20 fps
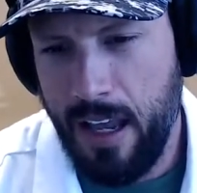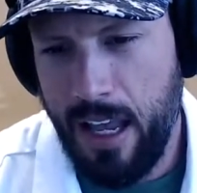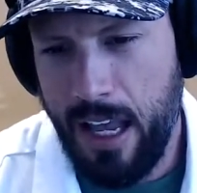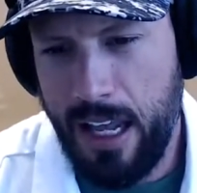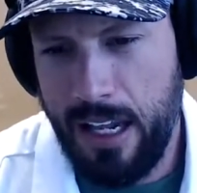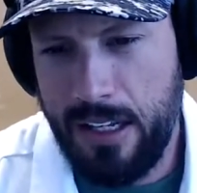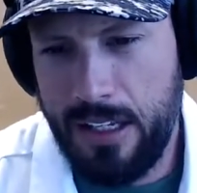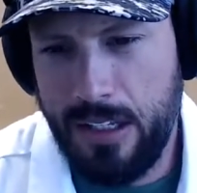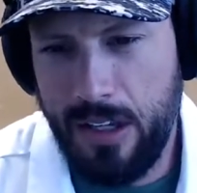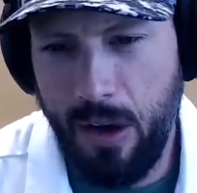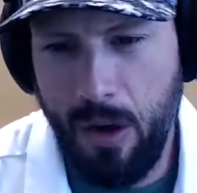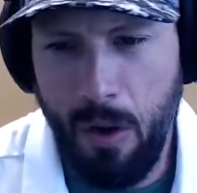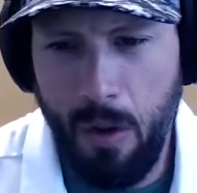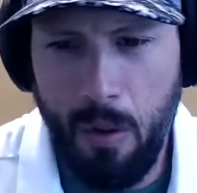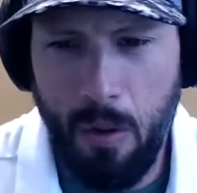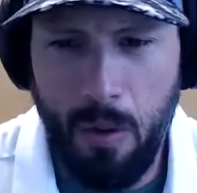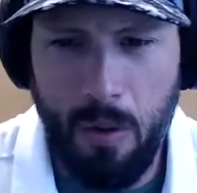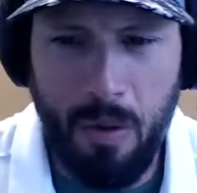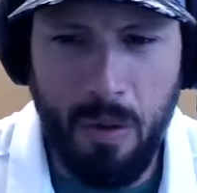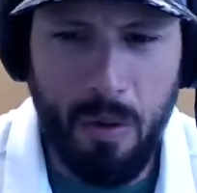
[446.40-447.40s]

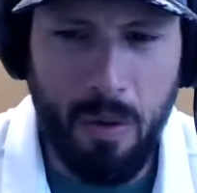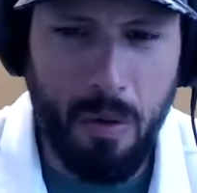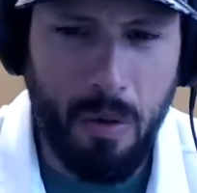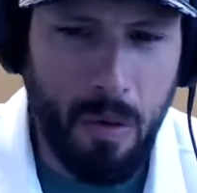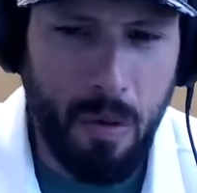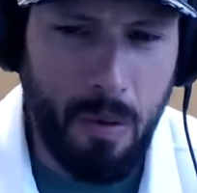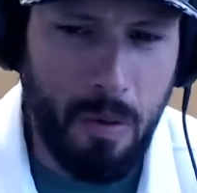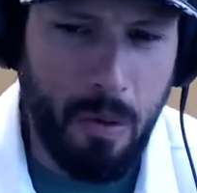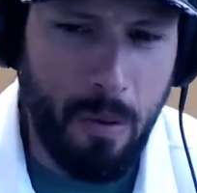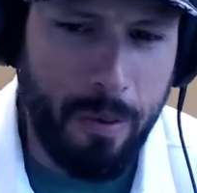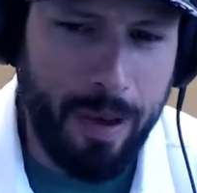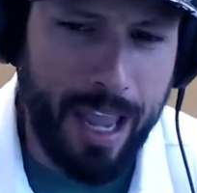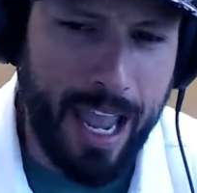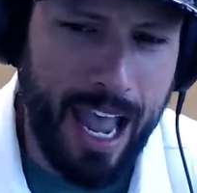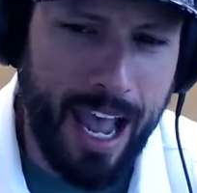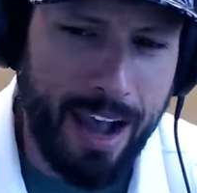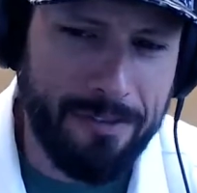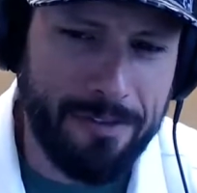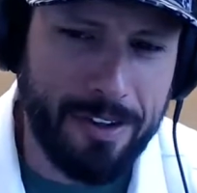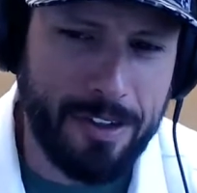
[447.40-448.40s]
So what we
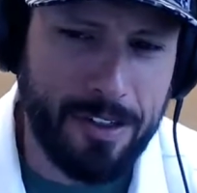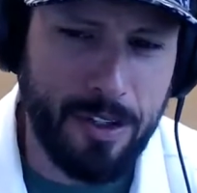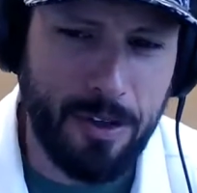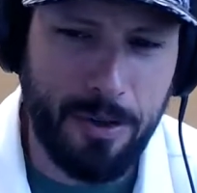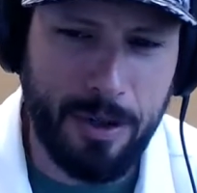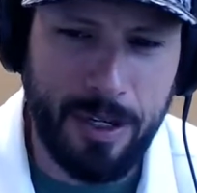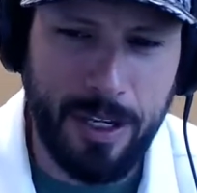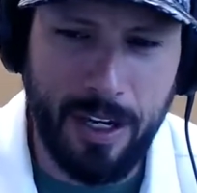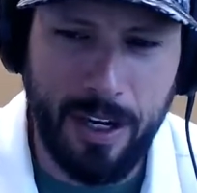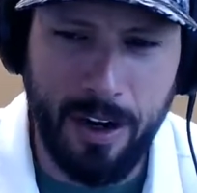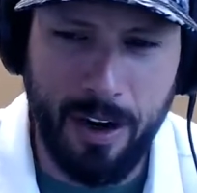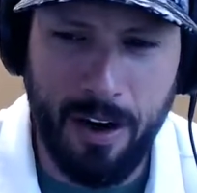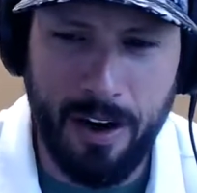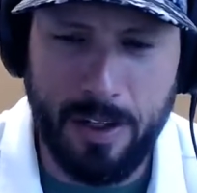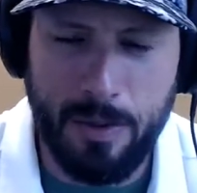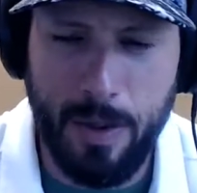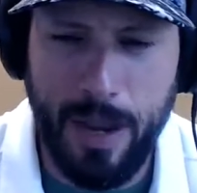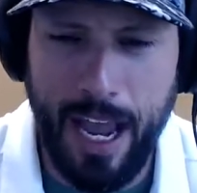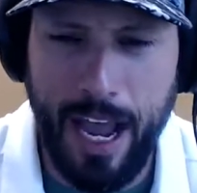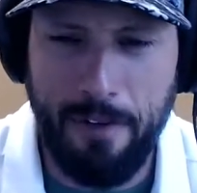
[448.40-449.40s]
have to do here
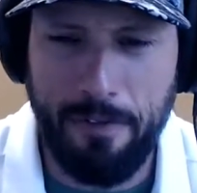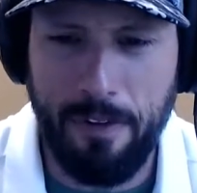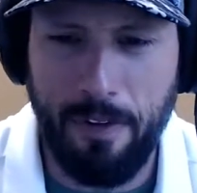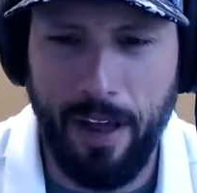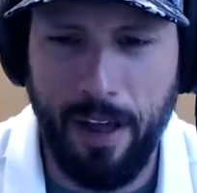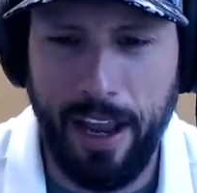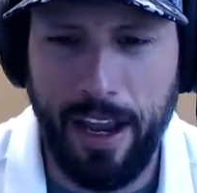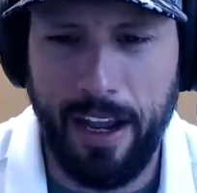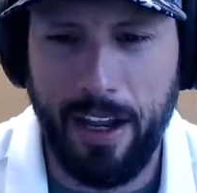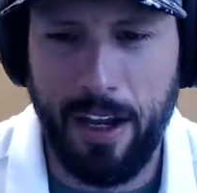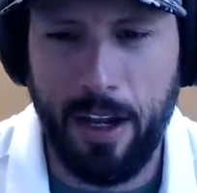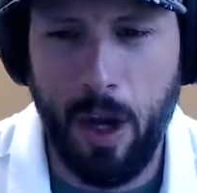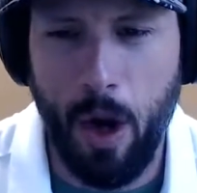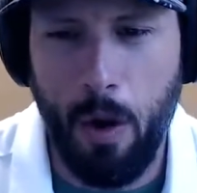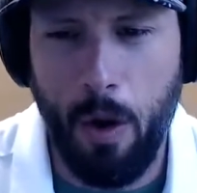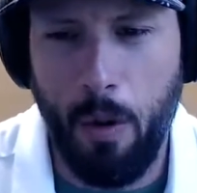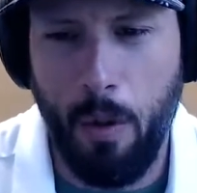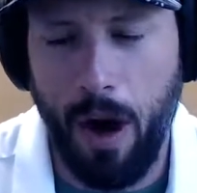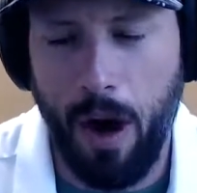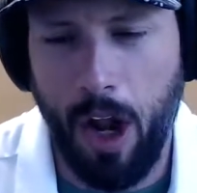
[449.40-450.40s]
is we have to like
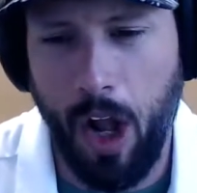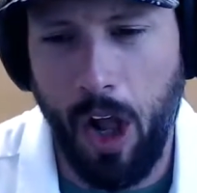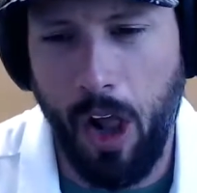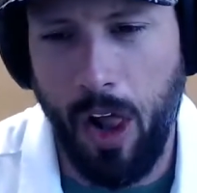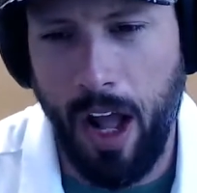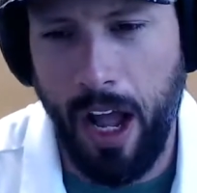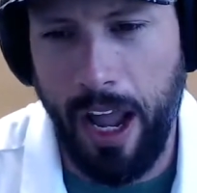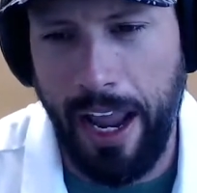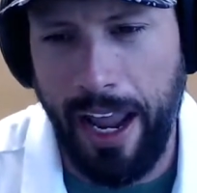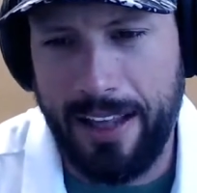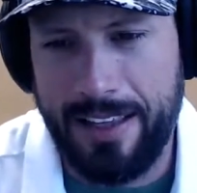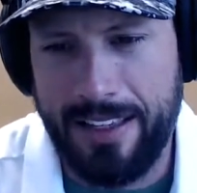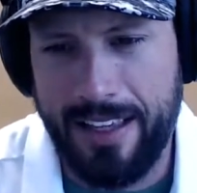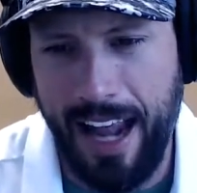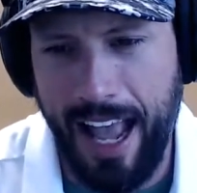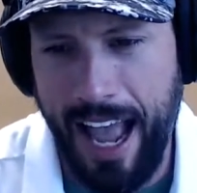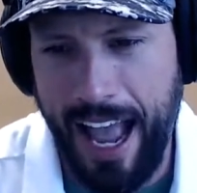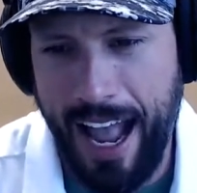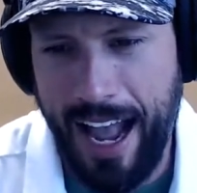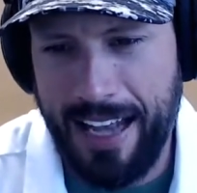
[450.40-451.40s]
go to our clients
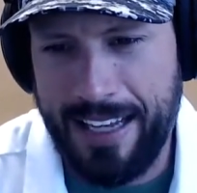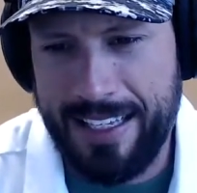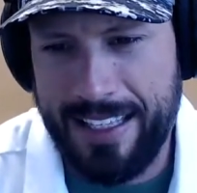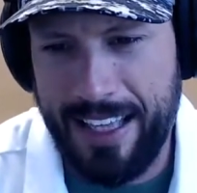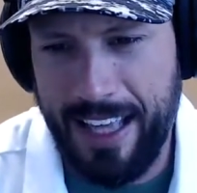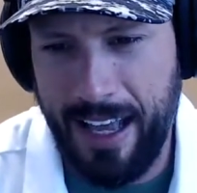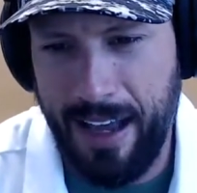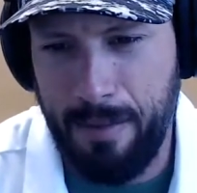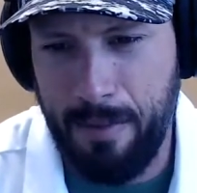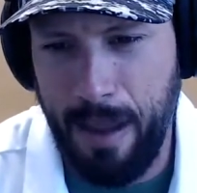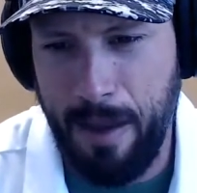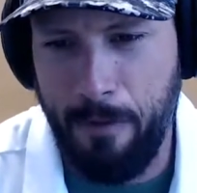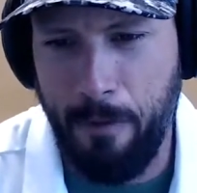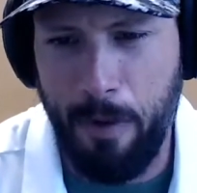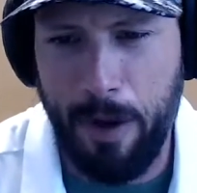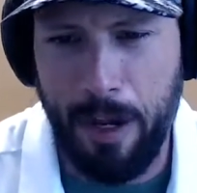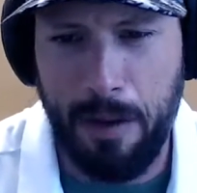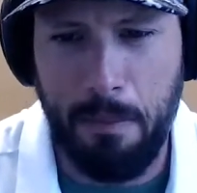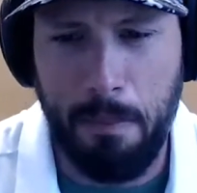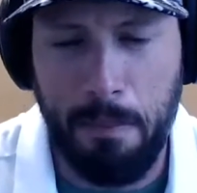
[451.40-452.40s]
and ask them if
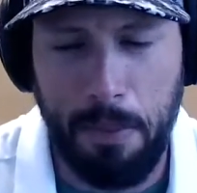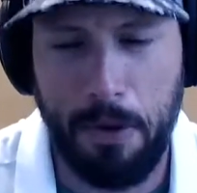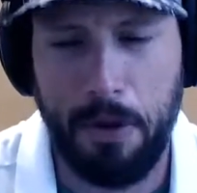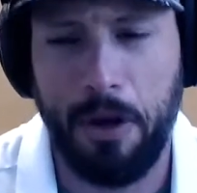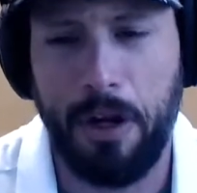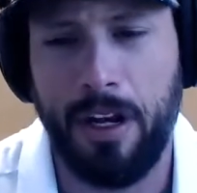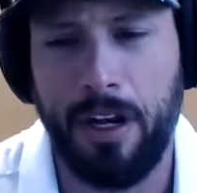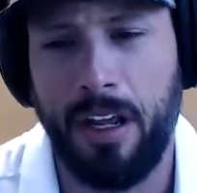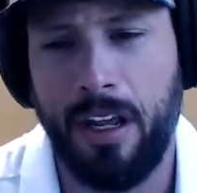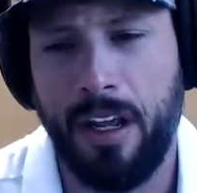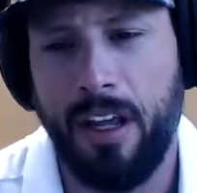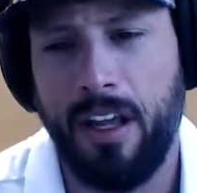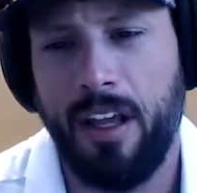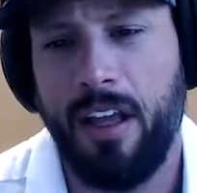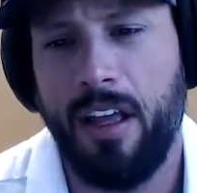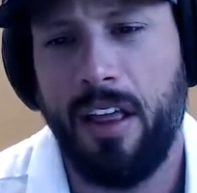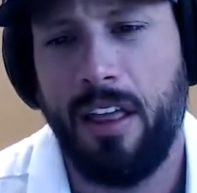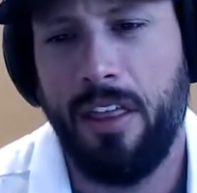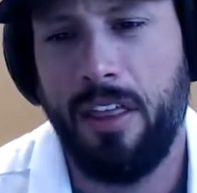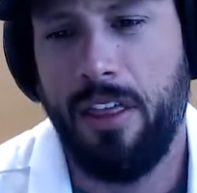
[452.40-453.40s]
we can put
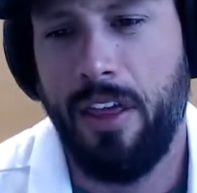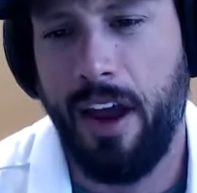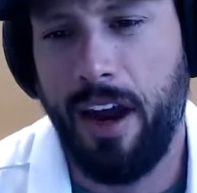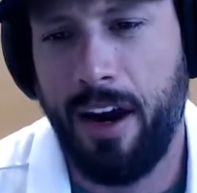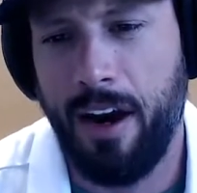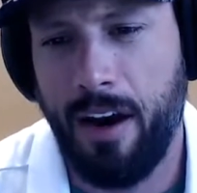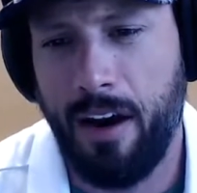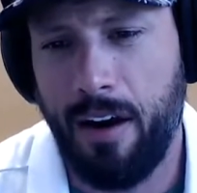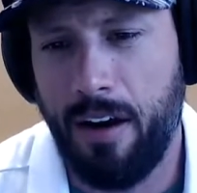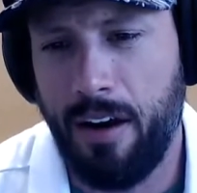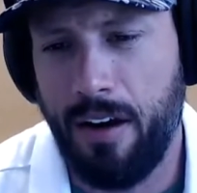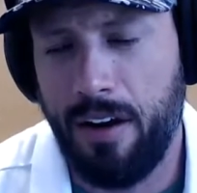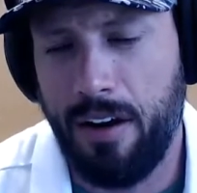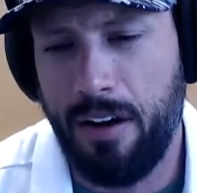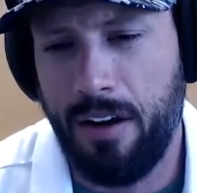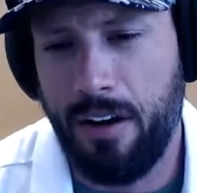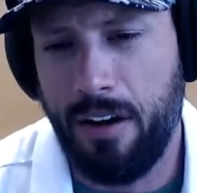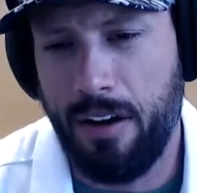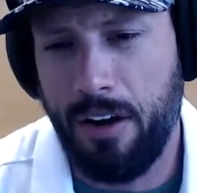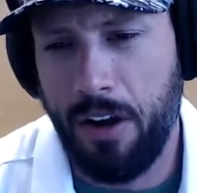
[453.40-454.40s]
their
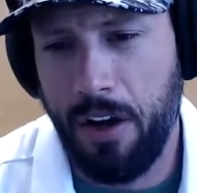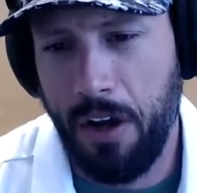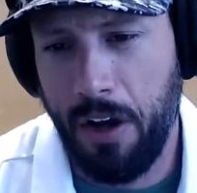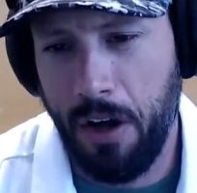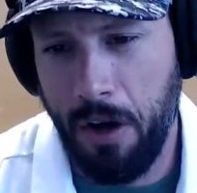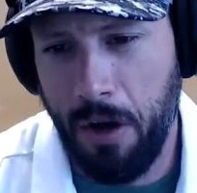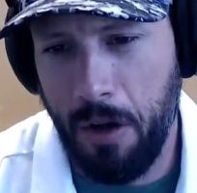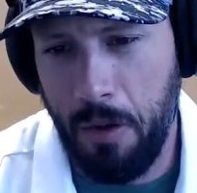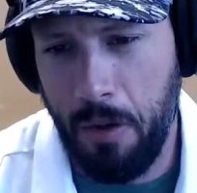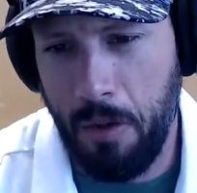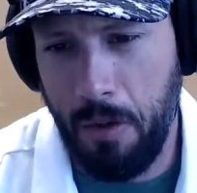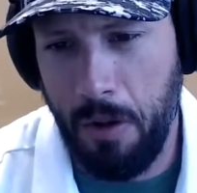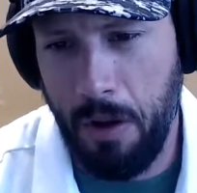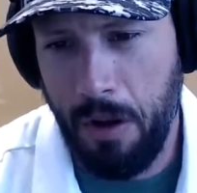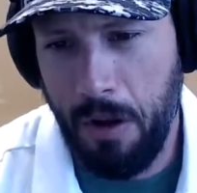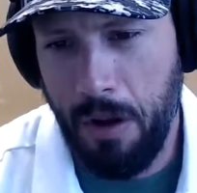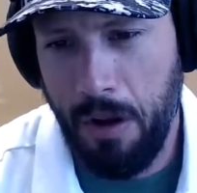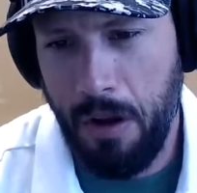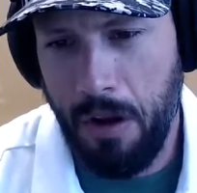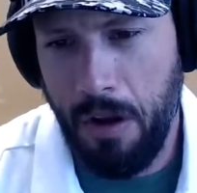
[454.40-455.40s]
code
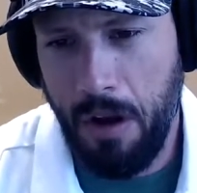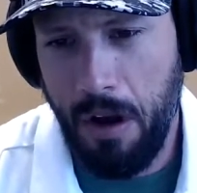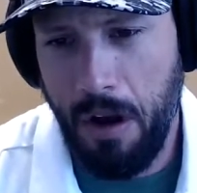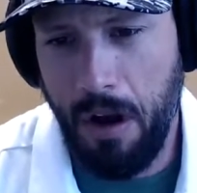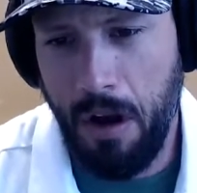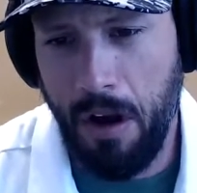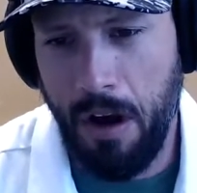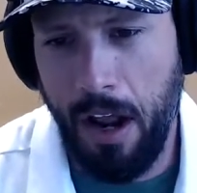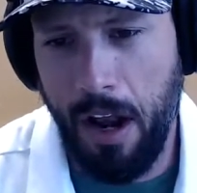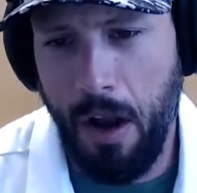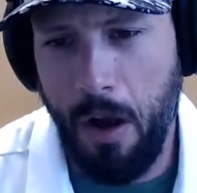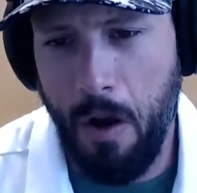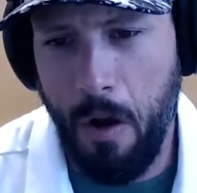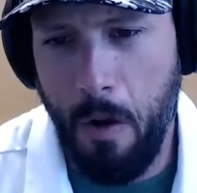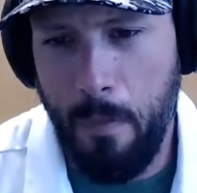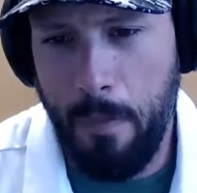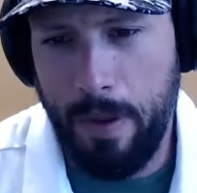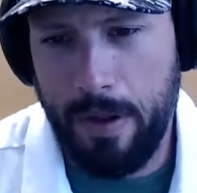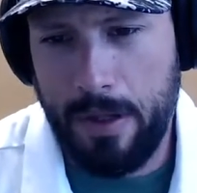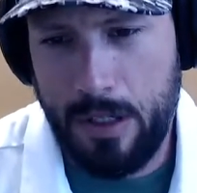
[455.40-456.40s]
on an
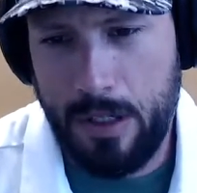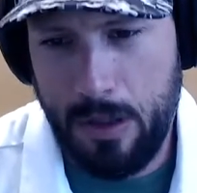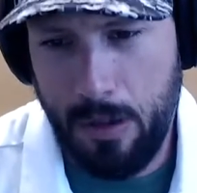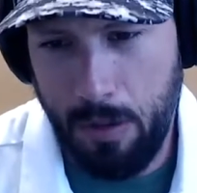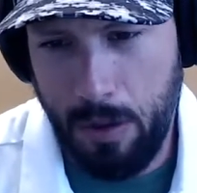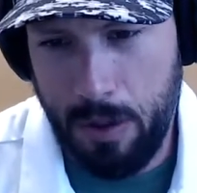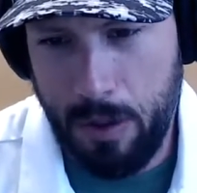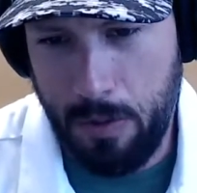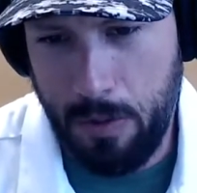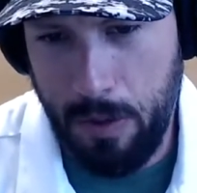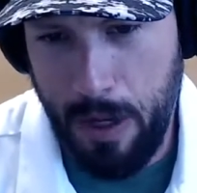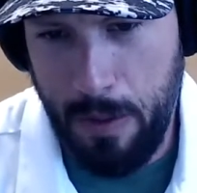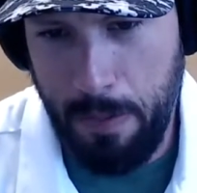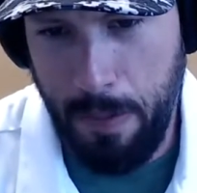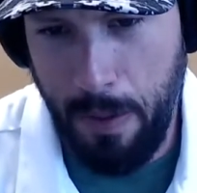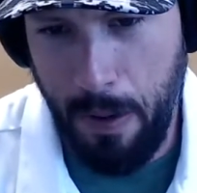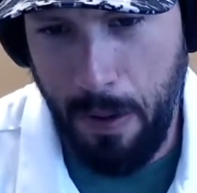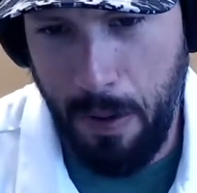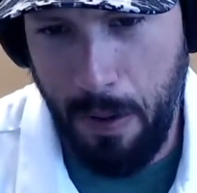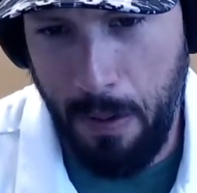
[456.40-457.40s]
open source
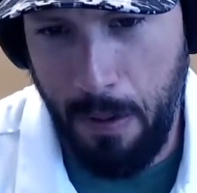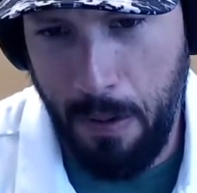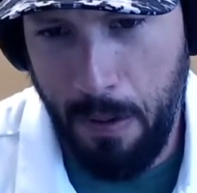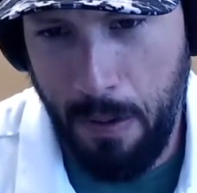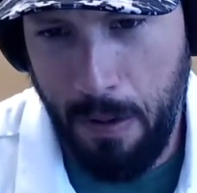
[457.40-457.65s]
repo,